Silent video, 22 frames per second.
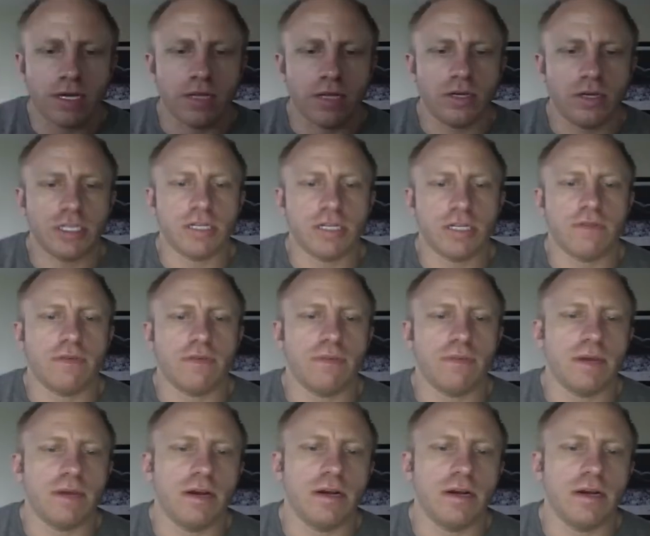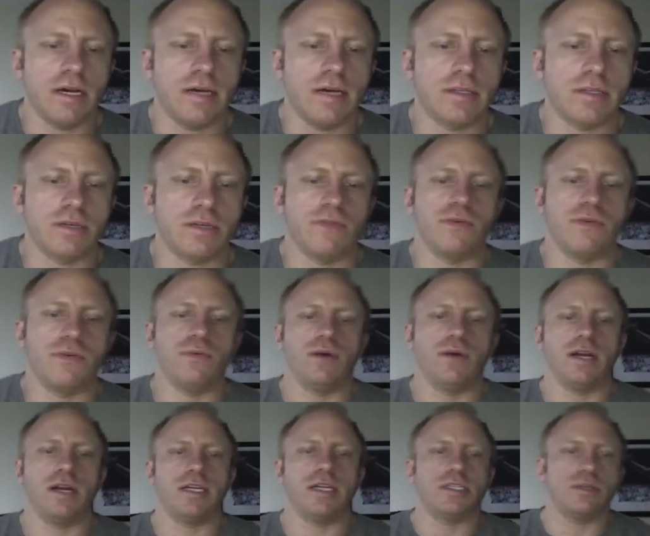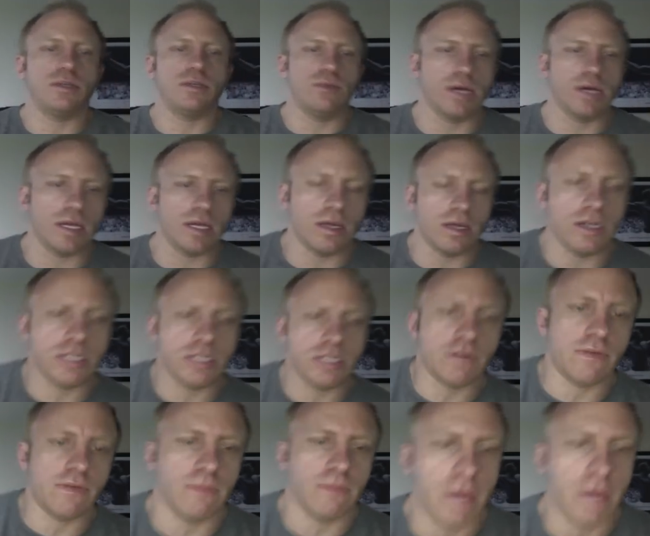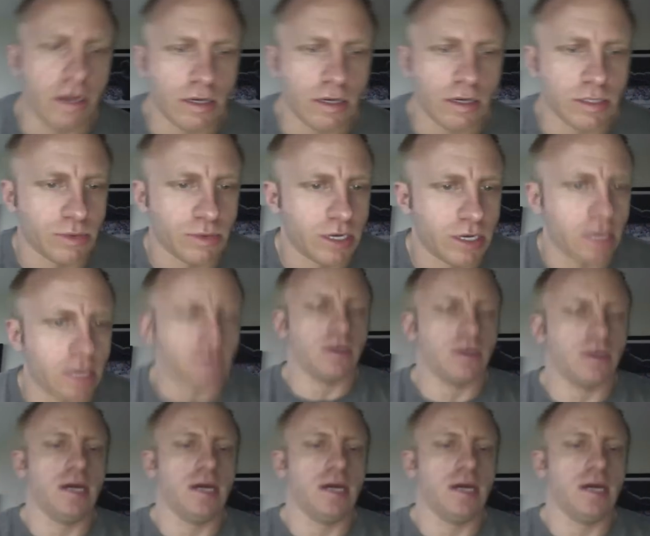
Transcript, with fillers: launch it from there now. So if we wanted to, we can launch it from there as well.